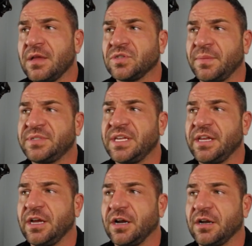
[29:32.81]
So I'm sitting
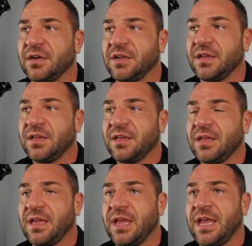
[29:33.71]
here
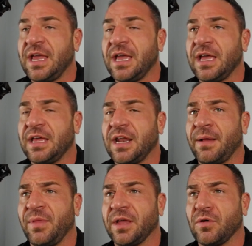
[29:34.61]
and
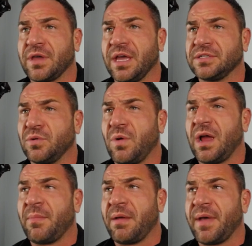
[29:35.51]
I'm like, okay, so why
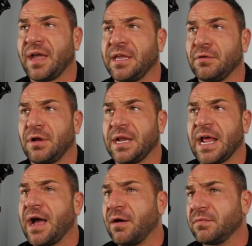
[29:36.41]
am I back here right
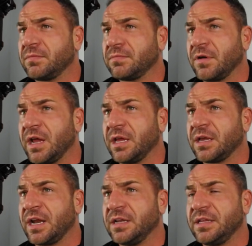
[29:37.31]
now? Right?
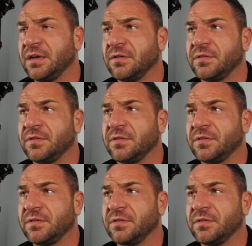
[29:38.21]
Kind of deal.